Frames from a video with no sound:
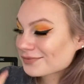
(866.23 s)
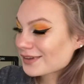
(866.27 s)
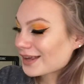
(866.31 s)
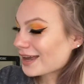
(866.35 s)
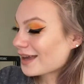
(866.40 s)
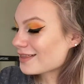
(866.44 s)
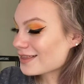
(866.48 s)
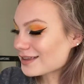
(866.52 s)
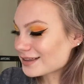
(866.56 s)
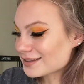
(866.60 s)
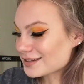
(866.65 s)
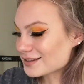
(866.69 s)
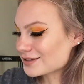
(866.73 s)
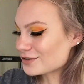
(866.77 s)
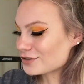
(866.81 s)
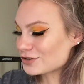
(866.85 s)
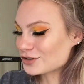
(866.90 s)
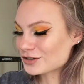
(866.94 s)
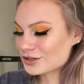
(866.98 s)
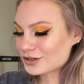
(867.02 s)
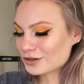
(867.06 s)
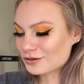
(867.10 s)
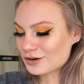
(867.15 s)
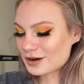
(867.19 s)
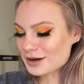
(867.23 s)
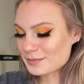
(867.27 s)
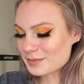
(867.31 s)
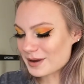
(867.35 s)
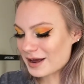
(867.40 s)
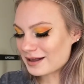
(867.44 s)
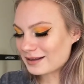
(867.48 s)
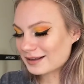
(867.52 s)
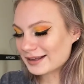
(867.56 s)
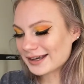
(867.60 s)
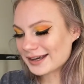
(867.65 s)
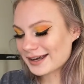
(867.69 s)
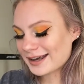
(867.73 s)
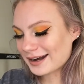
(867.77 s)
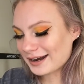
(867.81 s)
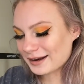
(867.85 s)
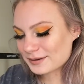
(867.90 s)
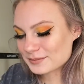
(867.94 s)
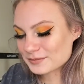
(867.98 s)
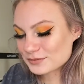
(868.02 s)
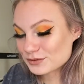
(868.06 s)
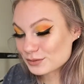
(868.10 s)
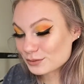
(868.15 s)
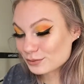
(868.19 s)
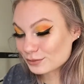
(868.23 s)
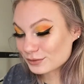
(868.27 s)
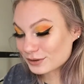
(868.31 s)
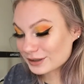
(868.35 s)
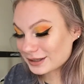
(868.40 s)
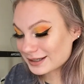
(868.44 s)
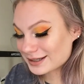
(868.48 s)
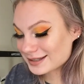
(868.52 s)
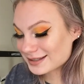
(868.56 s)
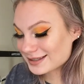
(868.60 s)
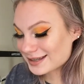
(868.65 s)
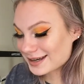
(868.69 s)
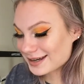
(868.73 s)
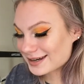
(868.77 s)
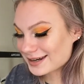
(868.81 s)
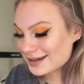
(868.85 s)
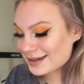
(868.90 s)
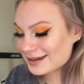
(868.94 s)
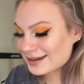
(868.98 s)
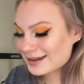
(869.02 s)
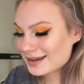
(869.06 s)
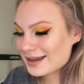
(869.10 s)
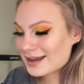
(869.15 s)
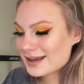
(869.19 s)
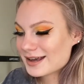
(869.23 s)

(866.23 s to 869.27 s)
I think this is just a great palette, and I'm really excited.